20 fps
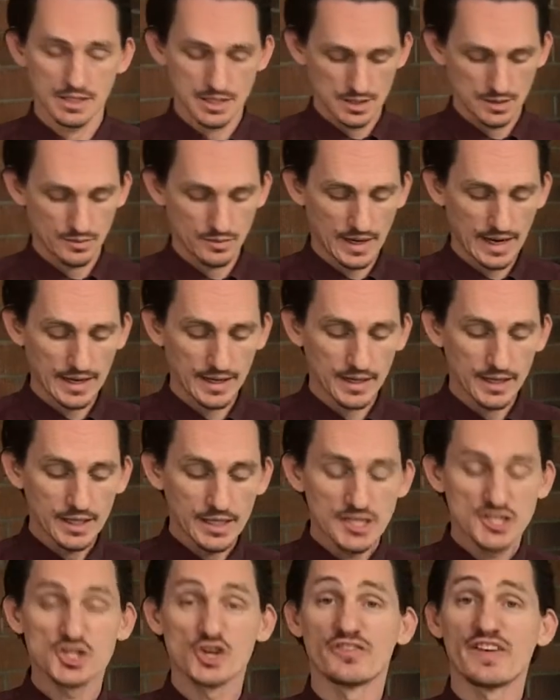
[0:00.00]
right?
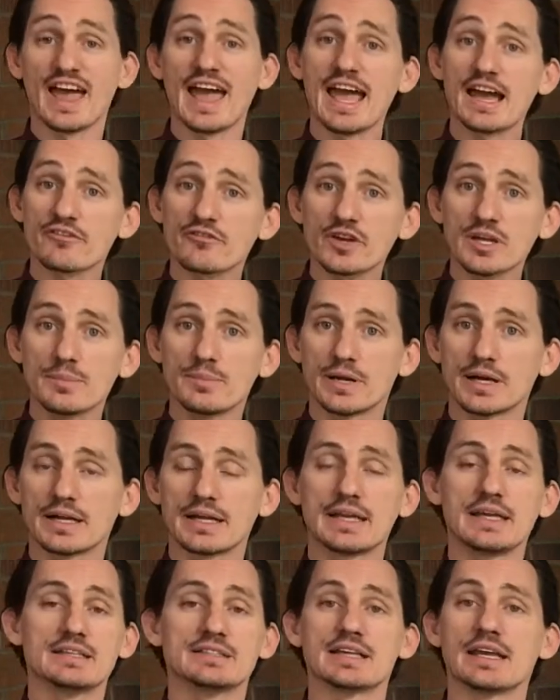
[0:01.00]
So if everybody
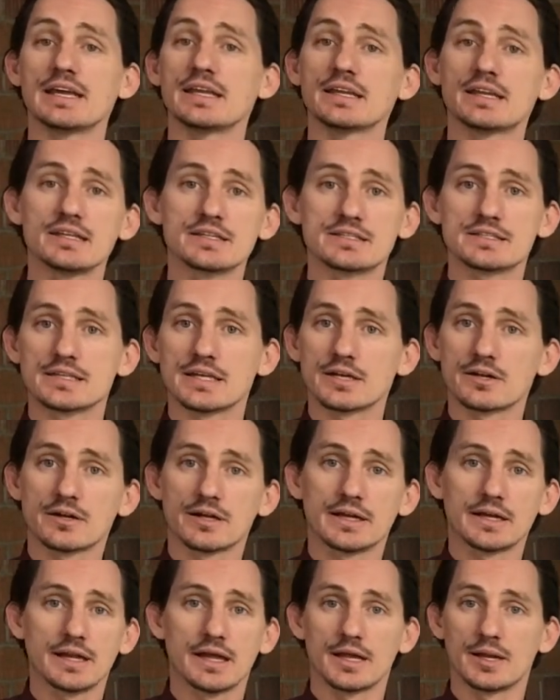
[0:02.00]
is
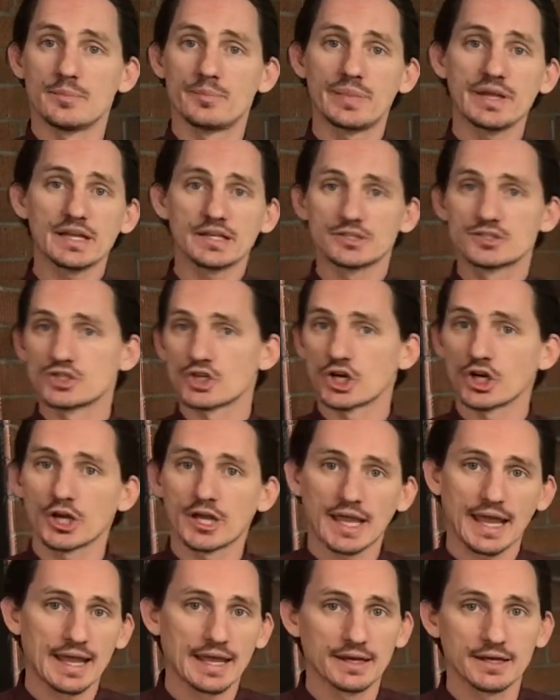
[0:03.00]
inconsiderate and a big jerk
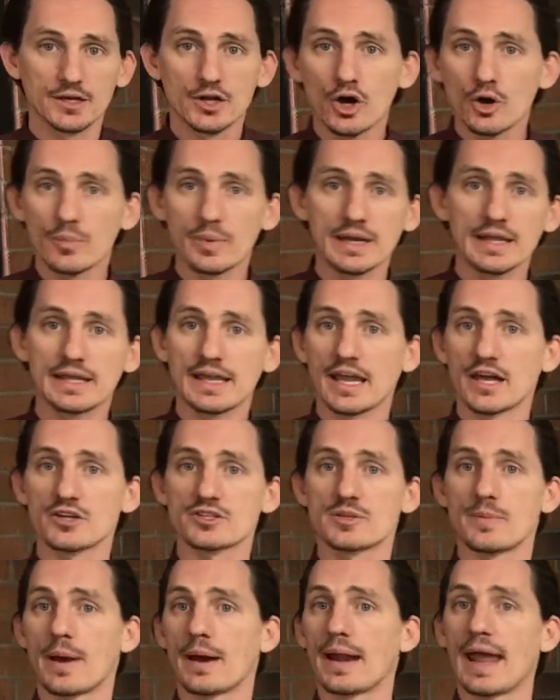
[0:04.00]
and nobody cares
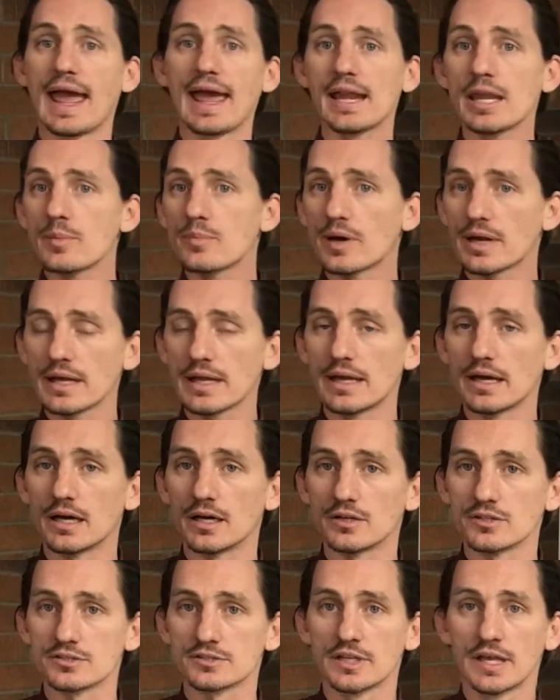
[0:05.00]
about anybody
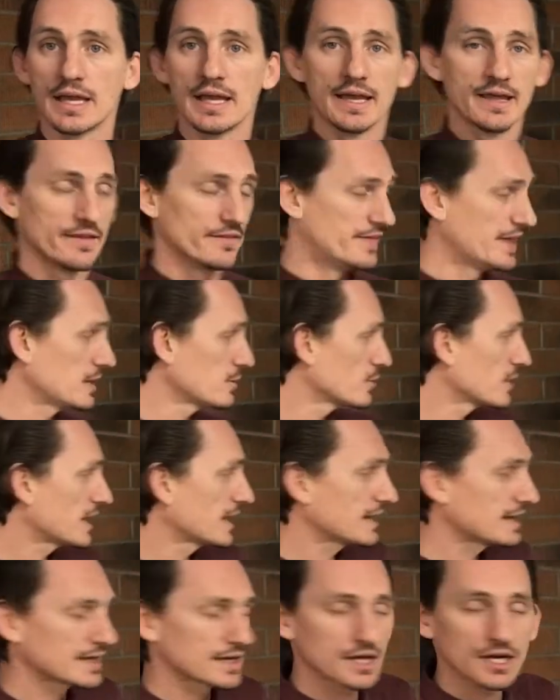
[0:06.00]
else, then when I
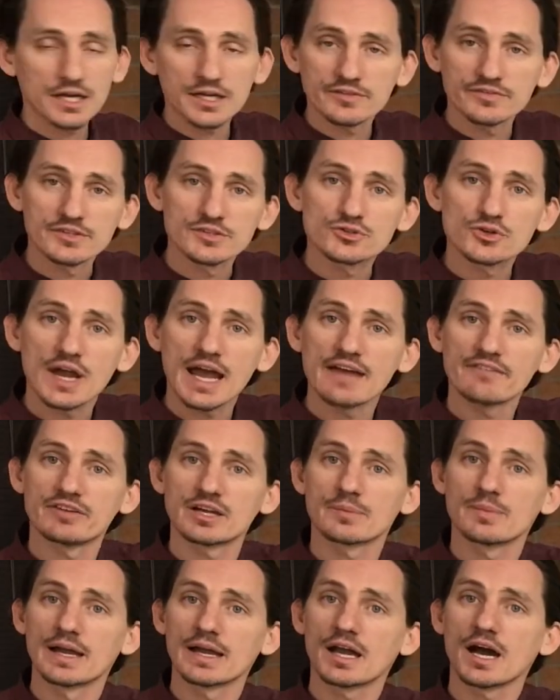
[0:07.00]
get cut off in traffic,
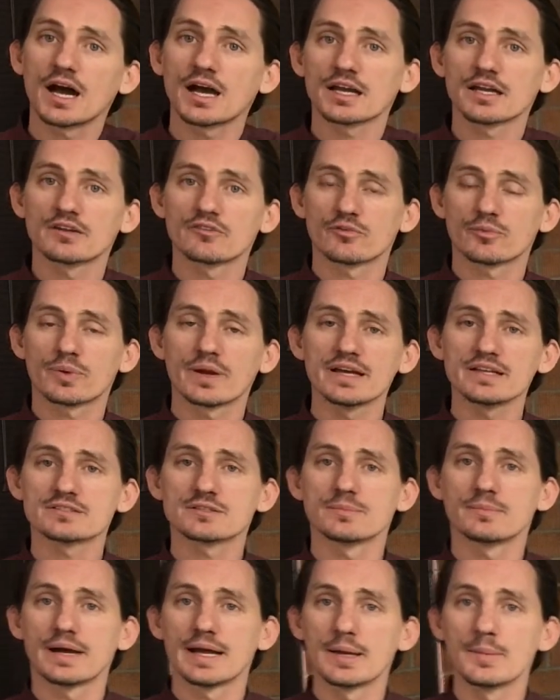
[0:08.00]
my cognitive appraisal
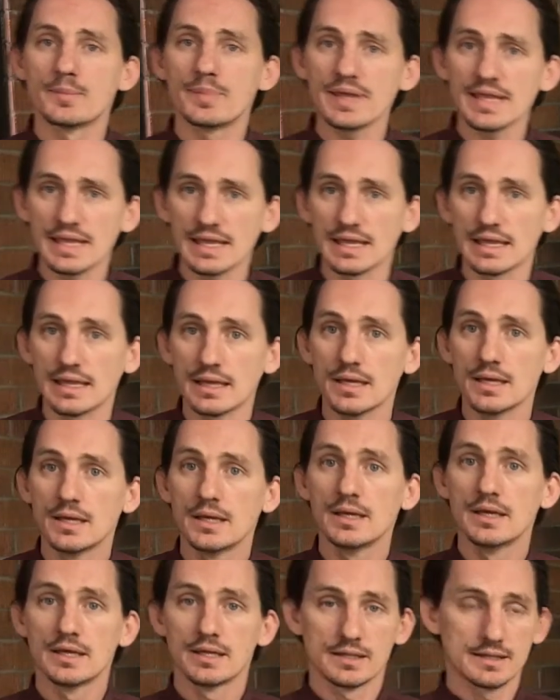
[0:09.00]
might be
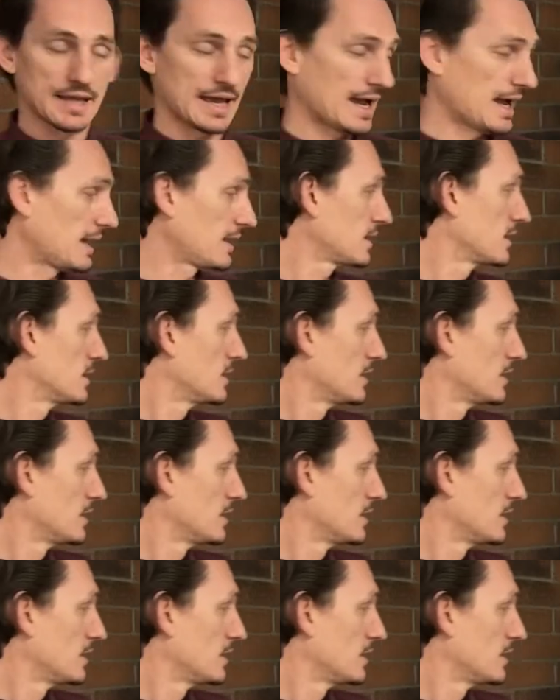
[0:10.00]
that,